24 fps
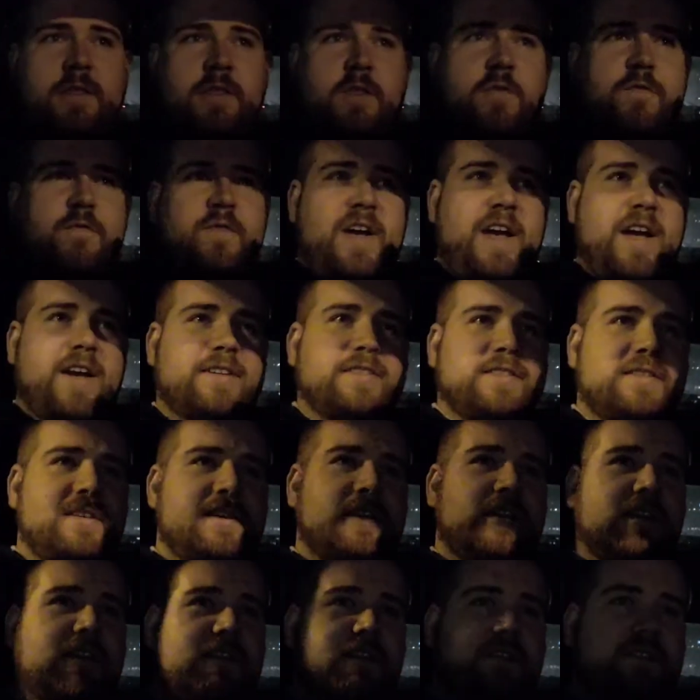The
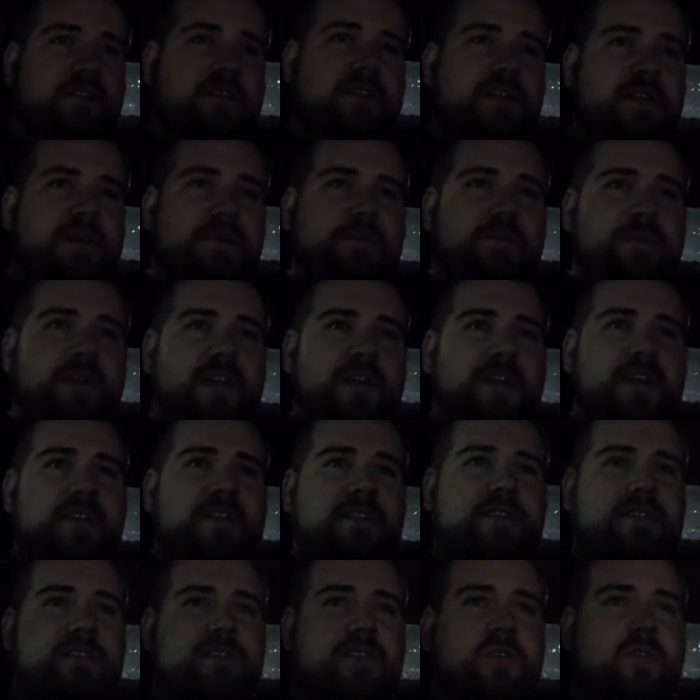vaccines that I'm
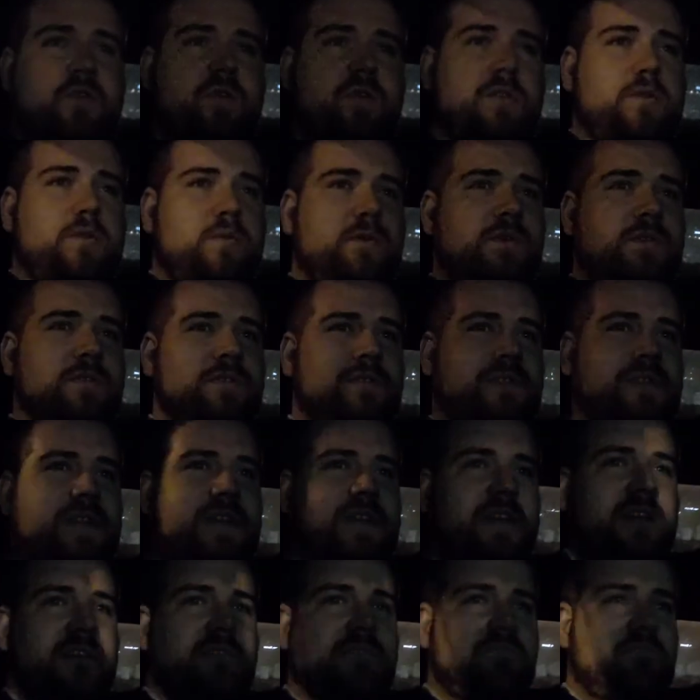against are the ones
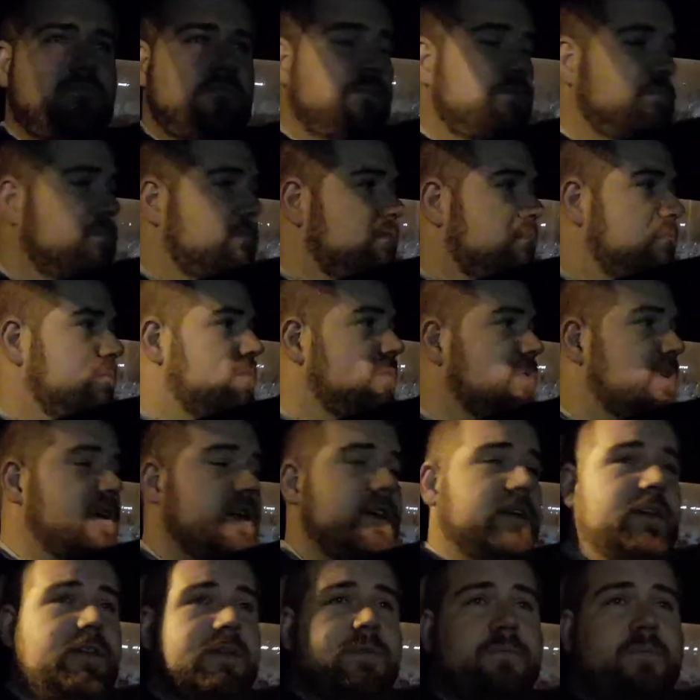that,
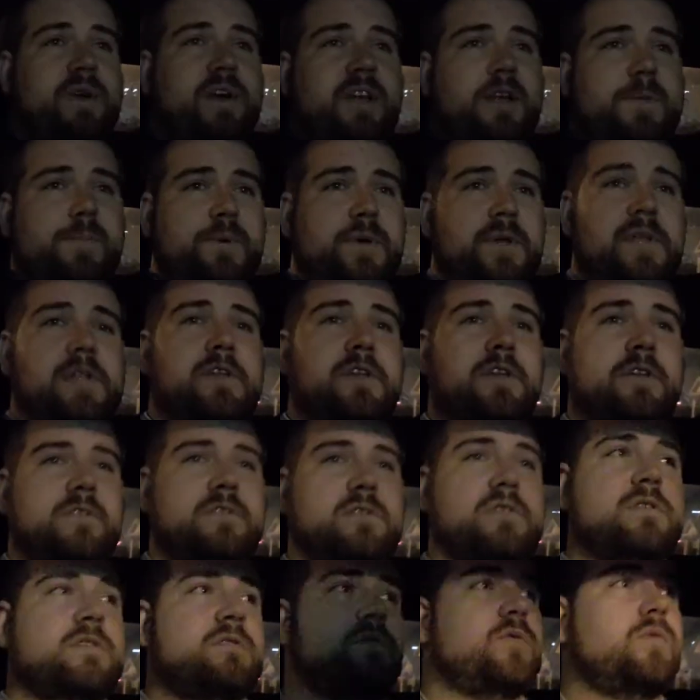in my
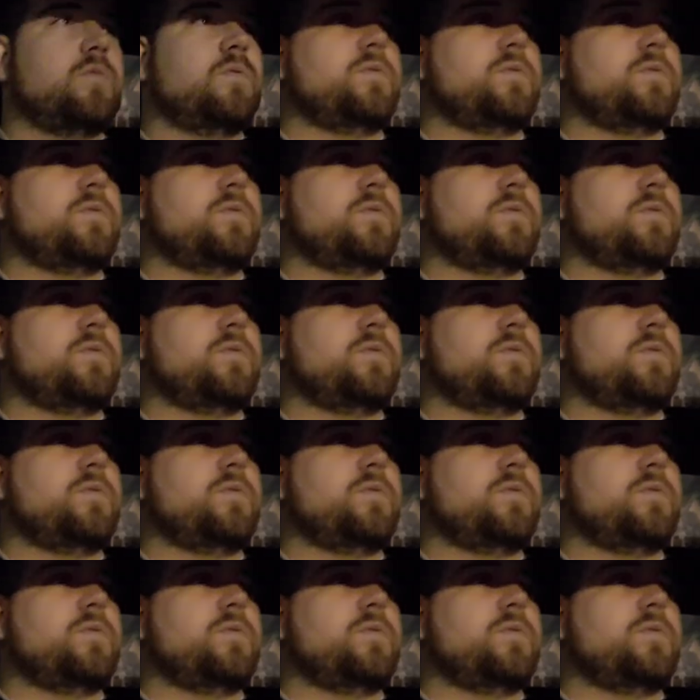opinion,